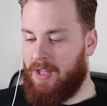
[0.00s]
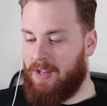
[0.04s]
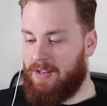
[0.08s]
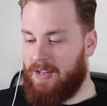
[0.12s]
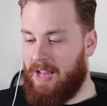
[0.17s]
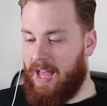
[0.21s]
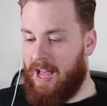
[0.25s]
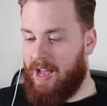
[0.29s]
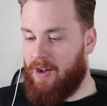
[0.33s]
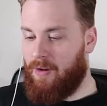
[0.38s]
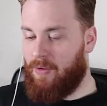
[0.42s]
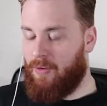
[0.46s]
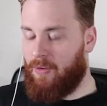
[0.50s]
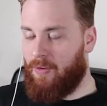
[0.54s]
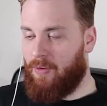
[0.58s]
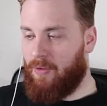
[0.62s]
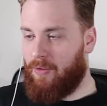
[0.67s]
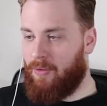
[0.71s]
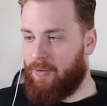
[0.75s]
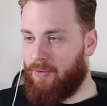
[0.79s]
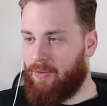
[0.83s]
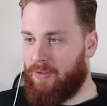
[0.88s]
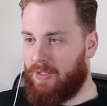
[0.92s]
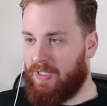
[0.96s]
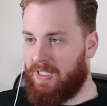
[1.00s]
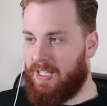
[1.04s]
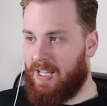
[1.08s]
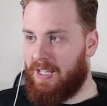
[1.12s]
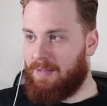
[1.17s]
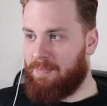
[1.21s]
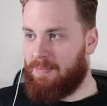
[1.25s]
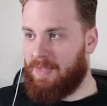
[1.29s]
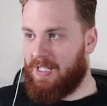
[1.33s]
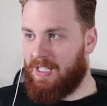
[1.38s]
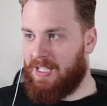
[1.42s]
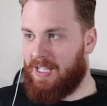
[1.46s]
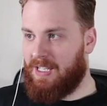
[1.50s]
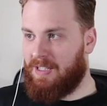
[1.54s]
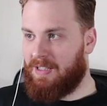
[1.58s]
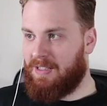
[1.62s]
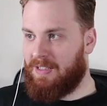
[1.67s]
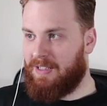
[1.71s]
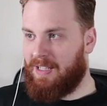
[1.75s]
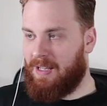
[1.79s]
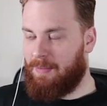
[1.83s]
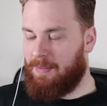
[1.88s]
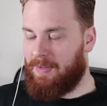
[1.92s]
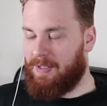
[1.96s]
Now, let me
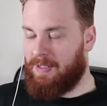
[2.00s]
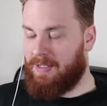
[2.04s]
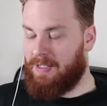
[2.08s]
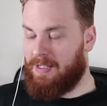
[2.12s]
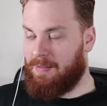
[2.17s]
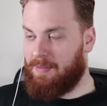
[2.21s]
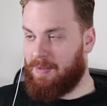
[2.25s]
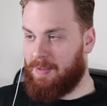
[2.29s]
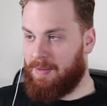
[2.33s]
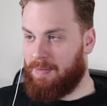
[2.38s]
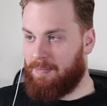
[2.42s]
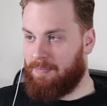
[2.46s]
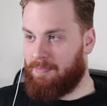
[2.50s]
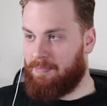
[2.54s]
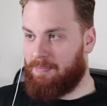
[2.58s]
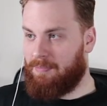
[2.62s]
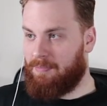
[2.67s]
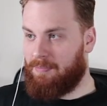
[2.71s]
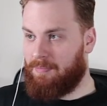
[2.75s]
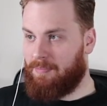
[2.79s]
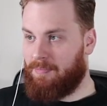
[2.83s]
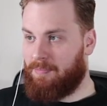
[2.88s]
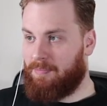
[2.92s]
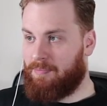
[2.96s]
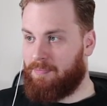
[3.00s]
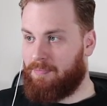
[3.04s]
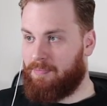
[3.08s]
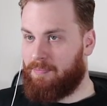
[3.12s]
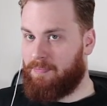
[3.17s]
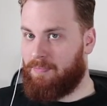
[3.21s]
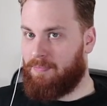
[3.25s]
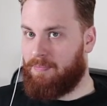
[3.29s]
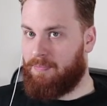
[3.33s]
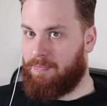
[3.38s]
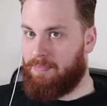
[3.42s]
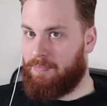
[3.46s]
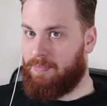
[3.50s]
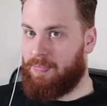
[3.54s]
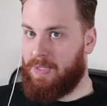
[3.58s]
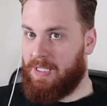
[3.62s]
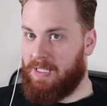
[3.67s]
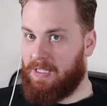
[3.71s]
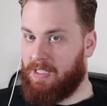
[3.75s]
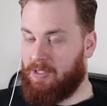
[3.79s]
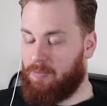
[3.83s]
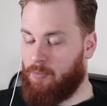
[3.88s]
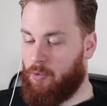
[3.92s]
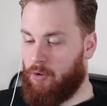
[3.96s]
be
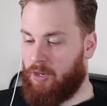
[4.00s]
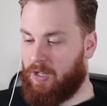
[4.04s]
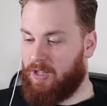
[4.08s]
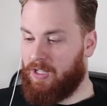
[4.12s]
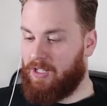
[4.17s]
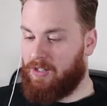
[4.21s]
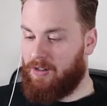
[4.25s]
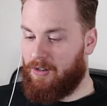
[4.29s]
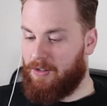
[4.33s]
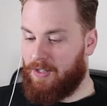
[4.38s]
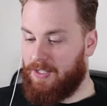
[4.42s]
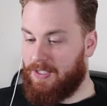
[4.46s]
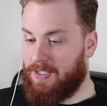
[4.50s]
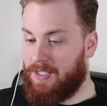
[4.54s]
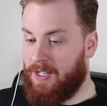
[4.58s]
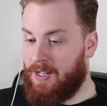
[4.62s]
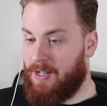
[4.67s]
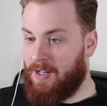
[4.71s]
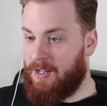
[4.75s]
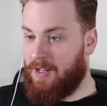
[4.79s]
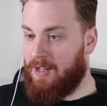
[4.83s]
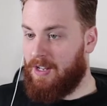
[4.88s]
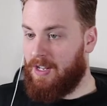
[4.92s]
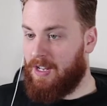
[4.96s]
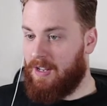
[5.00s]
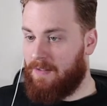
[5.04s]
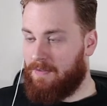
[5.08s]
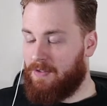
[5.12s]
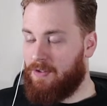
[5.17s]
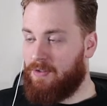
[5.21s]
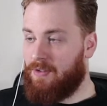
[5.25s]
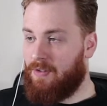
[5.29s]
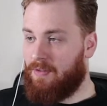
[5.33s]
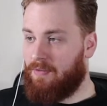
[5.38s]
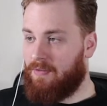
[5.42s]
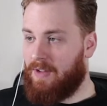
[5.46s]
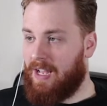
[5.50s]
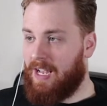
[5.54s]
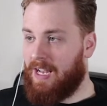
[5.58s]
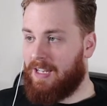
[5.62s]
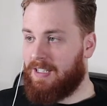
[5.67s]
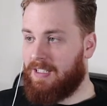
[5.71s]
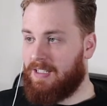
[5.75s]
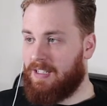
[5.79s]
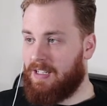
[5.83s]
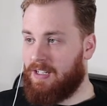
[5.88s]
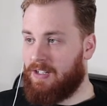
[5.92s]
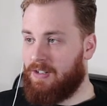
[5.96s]
a little more clear on this. If you don't
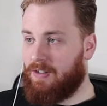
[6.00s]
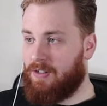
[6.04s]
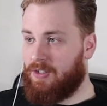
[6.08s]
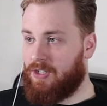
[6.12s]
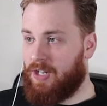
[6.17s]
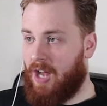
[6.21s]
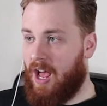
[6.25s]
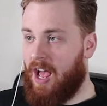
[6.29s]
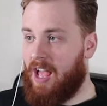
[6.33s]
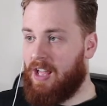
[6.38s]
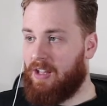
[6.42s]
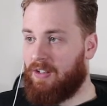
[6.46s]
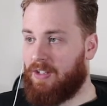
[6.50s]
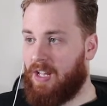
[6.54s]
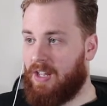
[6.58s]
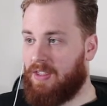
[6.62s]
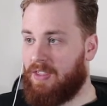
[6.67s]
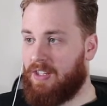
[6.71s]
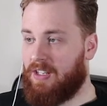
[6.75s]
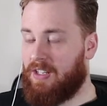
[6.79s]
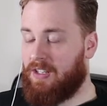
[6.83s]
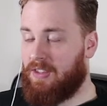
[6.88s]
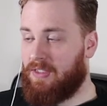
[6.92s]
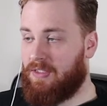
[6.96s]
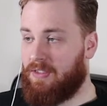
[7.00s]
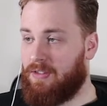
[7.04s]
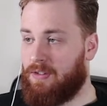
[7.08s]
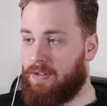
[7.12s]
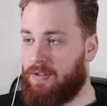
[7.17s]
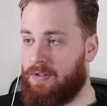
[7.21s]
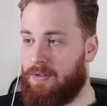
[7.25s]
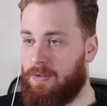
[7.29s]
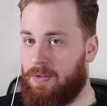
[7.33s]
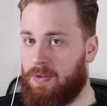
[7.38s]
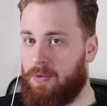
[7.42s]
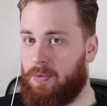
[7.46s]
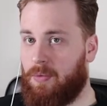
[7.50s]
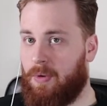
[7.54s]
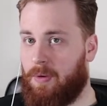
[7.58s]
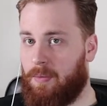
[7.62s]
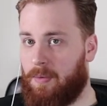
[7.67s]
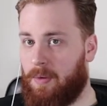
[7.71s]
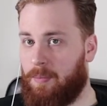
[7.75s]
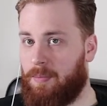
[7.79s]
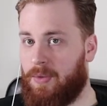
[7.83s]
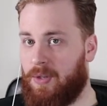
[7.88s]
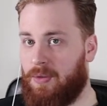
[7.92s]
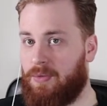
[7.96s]
vaccinate your child, I think you
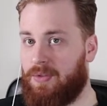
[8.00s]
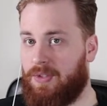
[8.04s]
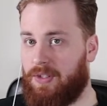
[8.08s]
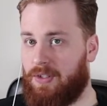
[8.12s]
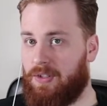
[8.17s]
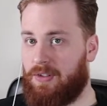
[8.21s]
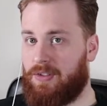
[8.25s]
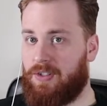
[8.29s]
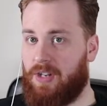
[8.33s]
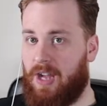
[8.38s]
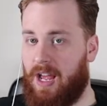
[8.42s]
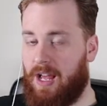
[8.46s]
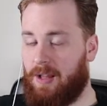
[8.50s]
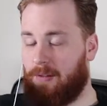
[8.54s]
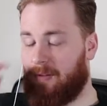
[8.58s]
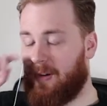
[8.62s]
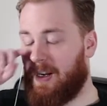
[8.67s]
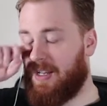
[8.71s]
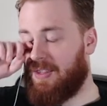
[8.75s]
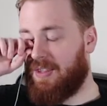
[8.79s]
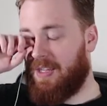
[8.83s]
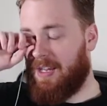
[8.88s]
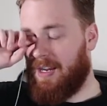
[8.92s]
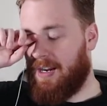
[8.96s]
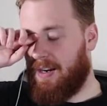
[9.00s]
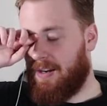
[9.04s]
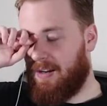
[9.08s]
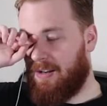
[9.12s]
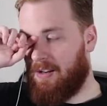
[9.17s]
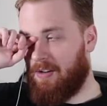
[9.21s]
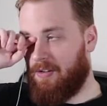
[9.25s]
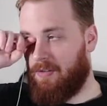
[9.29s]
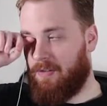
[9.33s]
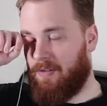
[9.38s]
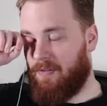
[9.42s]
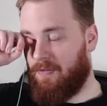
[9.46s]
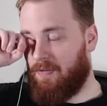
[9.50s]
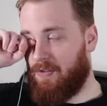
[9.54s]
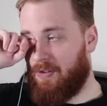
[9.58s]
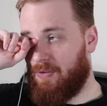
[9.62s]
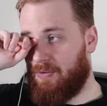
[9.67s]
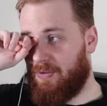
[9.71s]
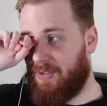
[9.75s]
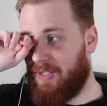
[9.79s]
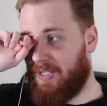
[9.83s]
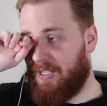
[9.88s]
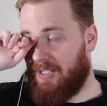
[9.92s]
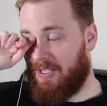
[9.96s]
are abusing your child right there. You're
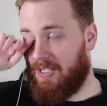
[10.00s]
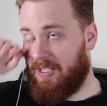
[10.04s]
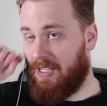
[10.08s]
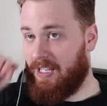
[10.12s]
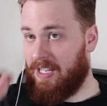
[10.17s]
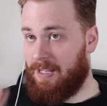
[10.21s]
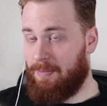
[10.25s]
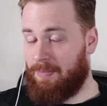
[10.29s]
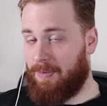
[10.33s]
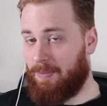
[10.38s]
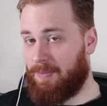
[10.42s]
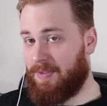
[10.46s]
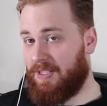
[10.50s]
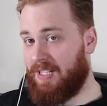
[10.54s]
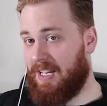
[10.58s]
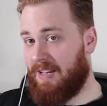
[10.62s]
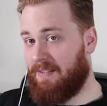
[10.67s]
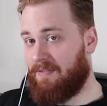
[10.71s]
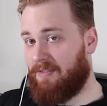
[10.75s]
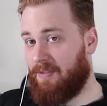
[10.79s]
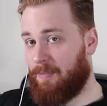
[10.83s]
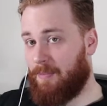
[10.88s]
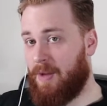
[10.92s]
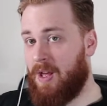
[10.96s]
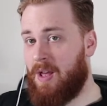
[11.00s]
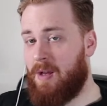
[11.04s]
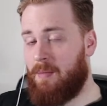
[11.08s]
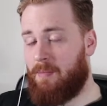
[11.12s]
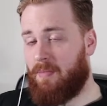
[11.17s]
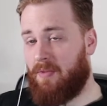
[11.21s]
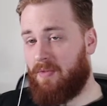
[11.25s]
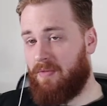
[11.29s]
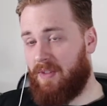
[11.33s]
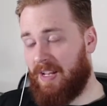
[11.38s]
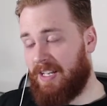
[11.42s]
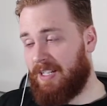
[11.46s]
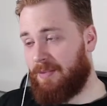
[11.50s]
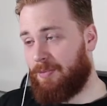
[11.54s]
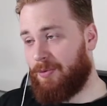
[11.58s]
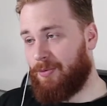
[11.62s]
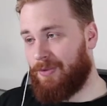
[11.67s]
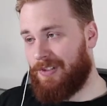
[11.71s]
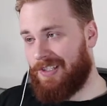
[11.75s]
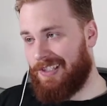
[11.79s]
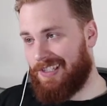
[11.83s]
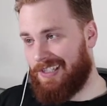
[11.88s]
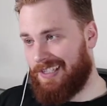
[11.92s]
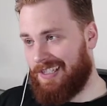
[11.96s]
refusing to keep them safe from preventable
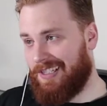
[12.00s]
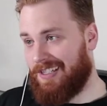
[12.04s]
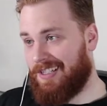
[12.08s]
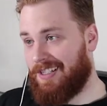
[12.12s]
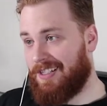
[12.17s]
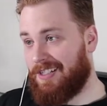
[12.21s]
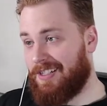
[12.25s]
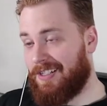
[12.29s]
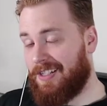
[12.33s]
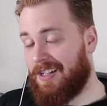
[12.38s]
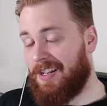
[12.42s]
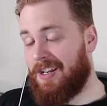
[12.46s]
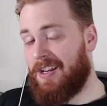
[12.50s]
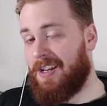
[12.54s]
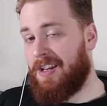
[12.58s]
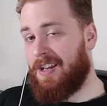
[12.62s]
diseases.